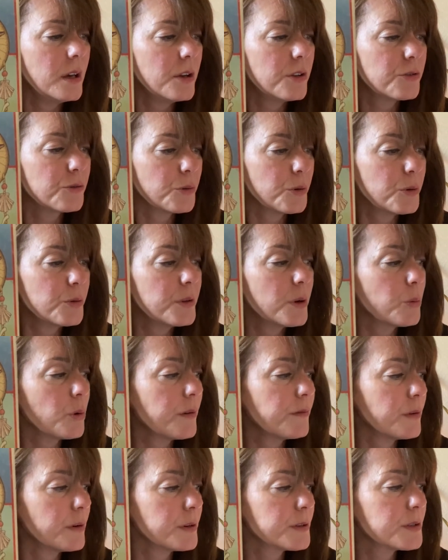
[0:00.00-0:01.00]
Through the
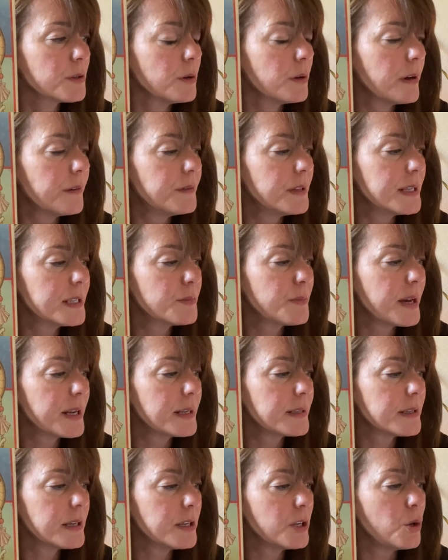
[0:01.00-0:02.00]
reversal of this
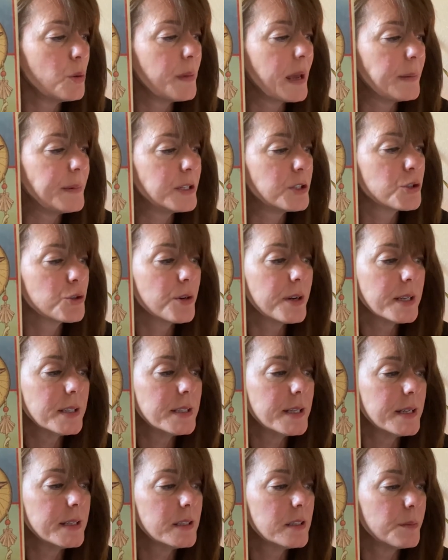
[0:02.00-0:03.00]
medicine, you may be tricked
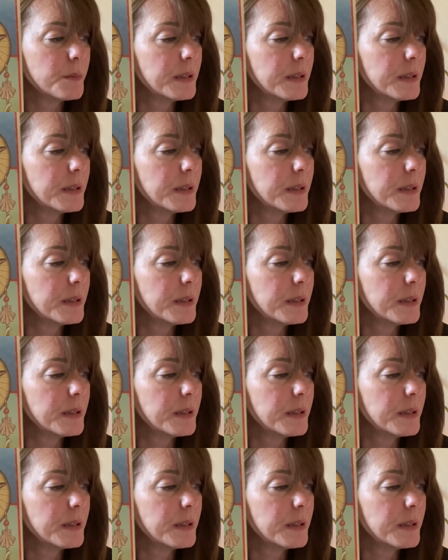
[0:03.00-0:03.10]
into